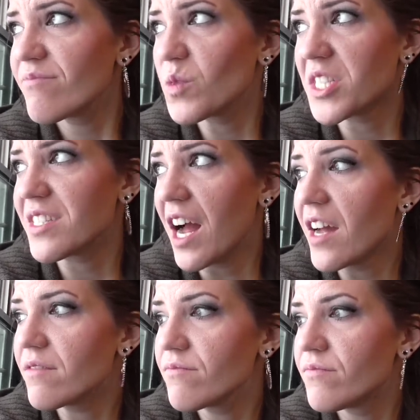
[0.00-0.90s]
which is
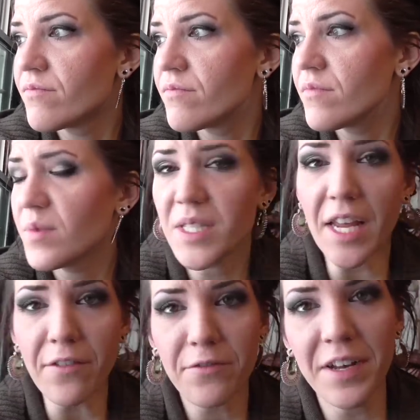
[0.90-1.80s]
not
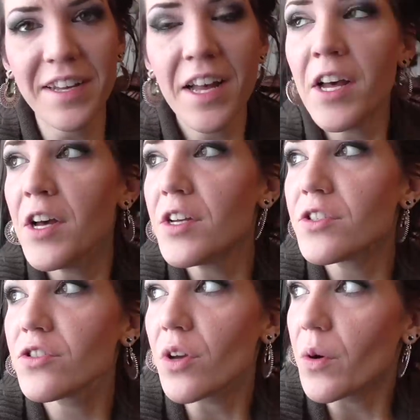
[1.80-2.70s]
safe.
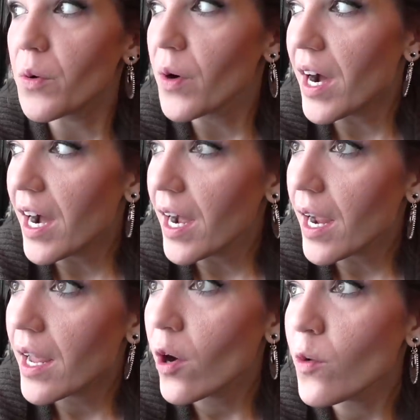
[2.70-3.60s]
So
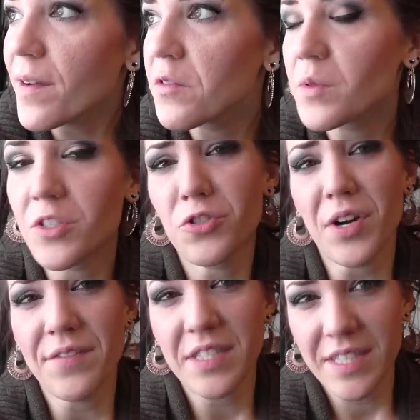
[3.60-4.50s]
I hope everyone's
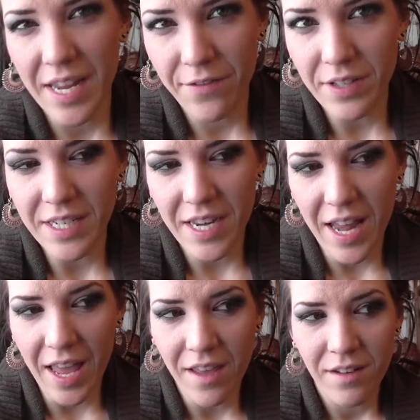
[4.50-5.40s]
driving safely
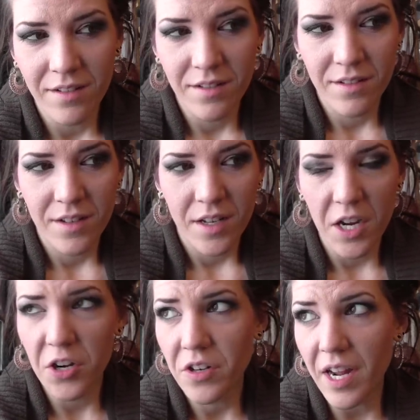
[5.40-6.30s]
today.
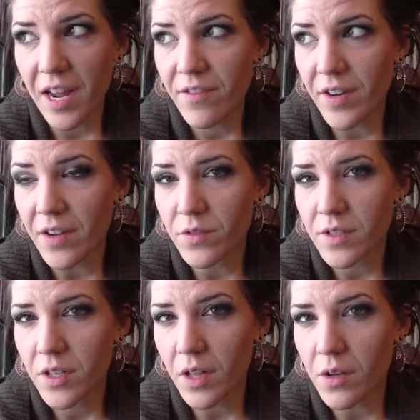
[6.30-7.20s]
I heard I-5
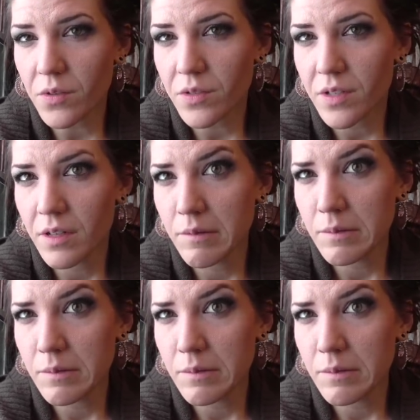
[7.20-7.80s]
was closed